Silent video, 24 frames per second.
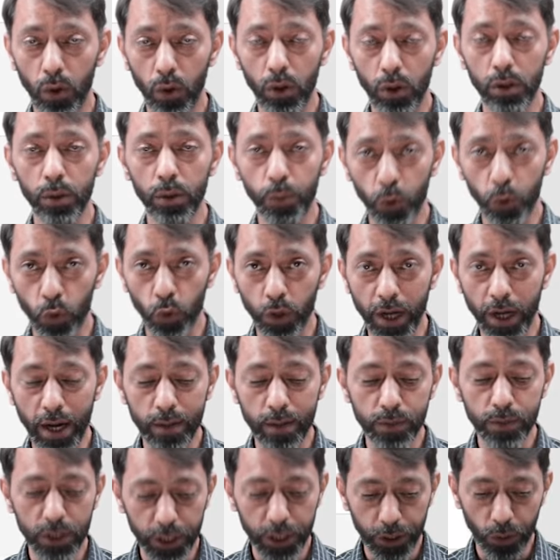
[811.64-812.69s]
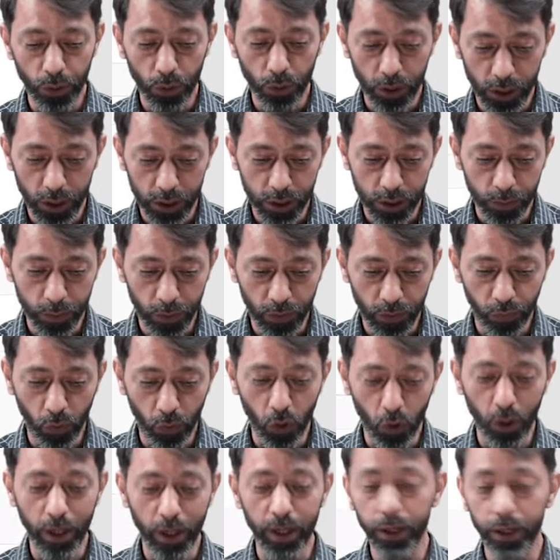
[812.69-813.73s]
all the programs that you're eligible
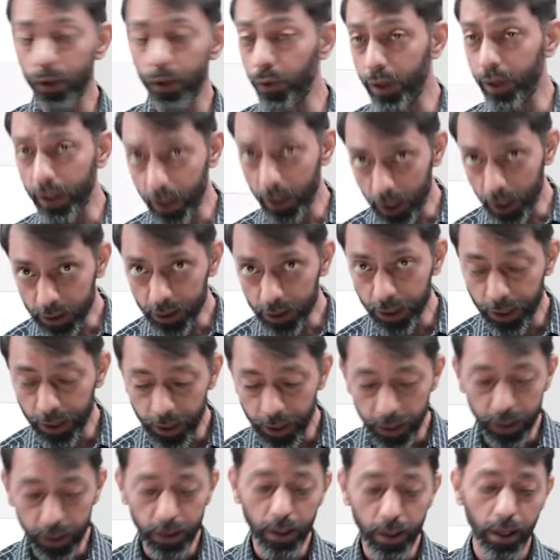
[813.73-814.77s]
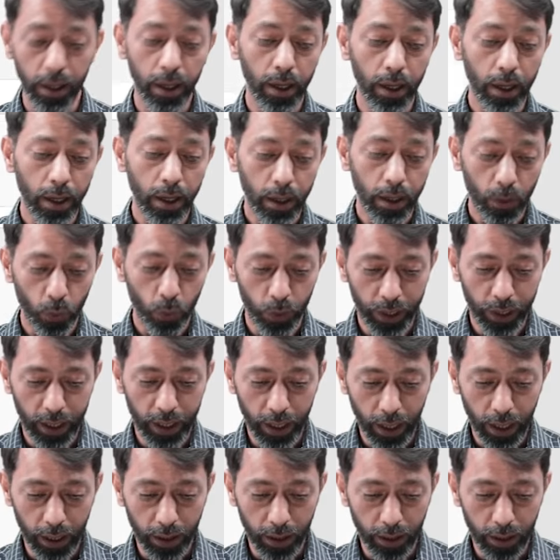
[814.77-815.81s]
for and you're interested in, we
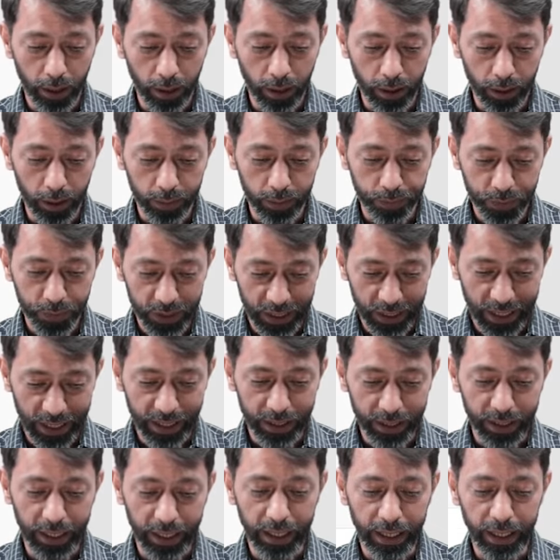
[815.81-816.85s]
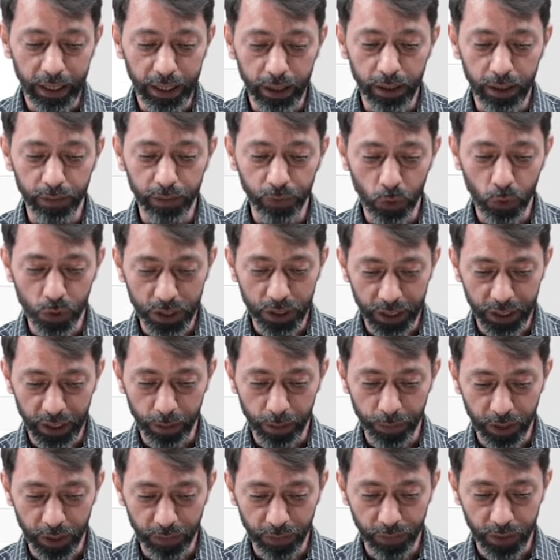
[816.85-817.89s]
can select the interview city
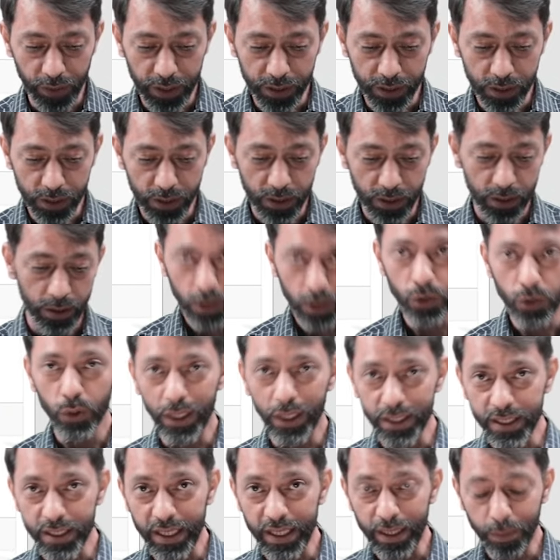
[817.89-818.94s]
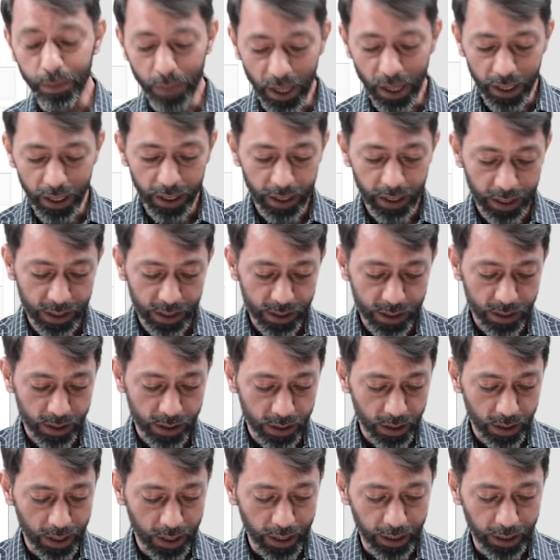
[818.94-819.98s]
preference. So let's say in my
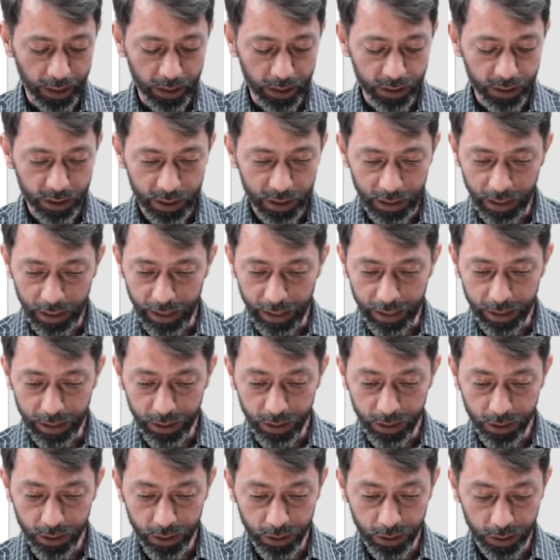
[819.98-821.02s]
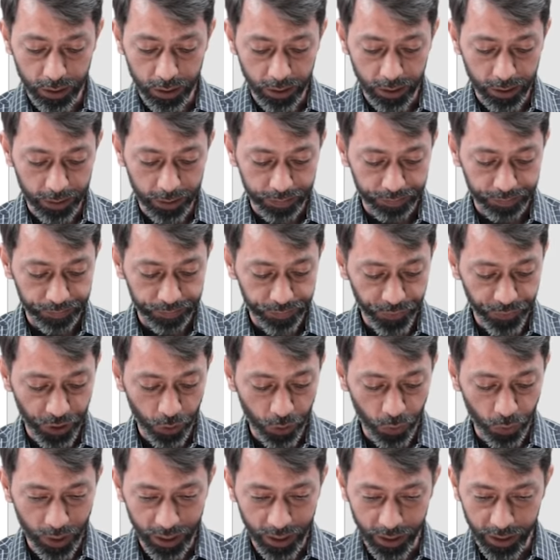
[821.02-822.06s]
case, I can select
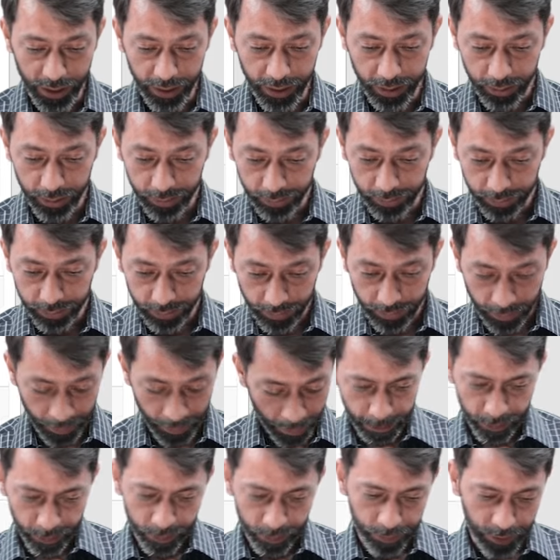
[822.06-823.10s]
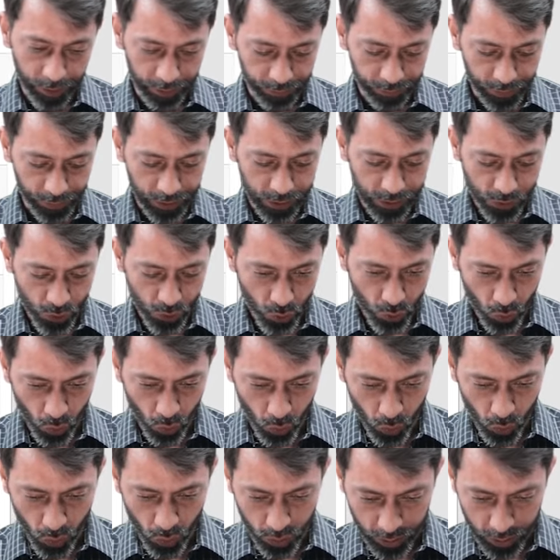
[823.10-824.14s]
New Delhi. Preference
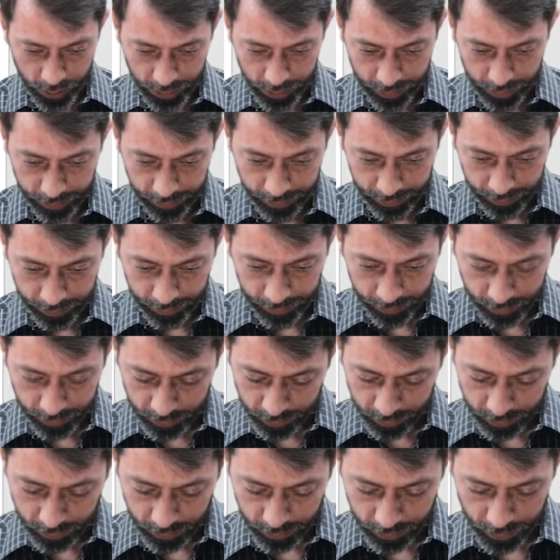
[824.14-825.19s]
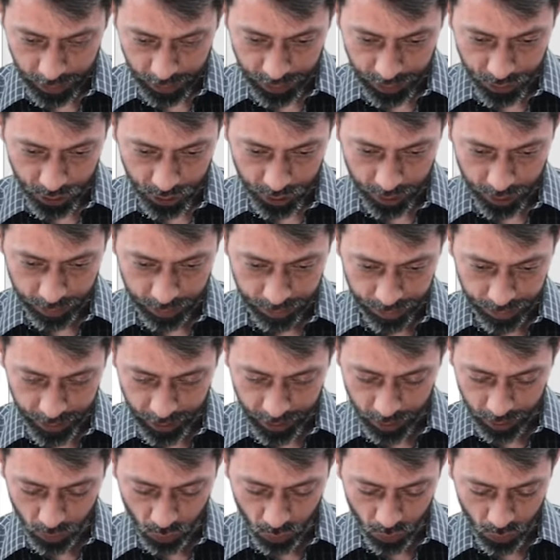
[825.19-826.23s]
2, let's say
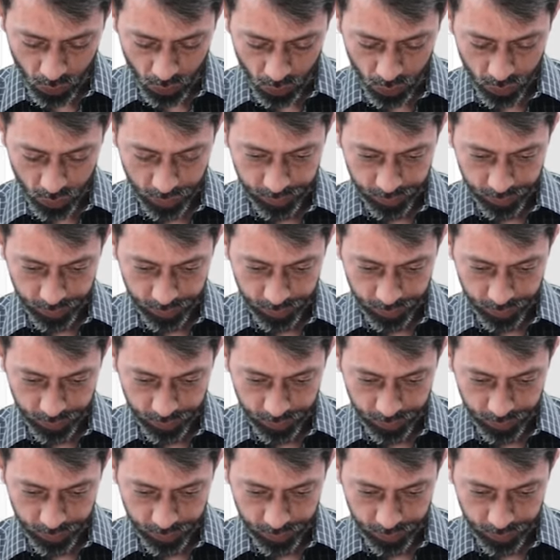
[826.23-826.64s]
Bengaluru.